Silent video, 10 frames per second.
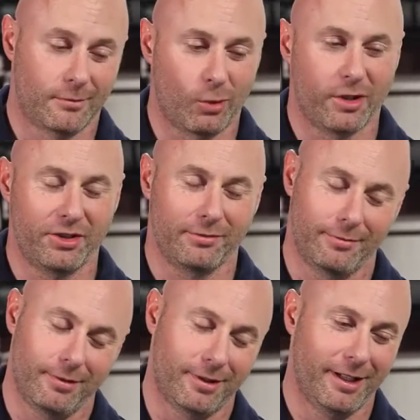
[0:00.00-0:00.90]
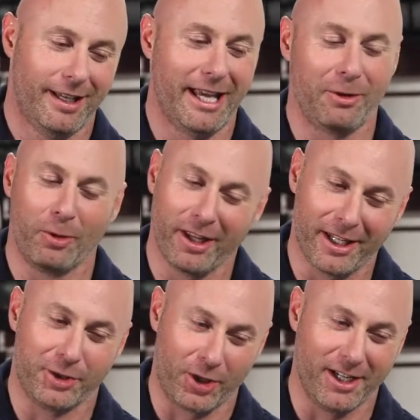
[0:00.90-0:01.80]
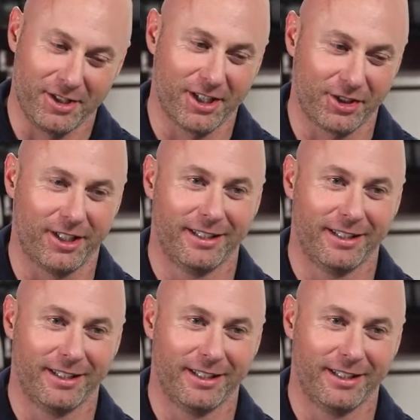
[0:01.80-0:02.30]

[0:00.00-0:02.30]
Which isn't really a transition.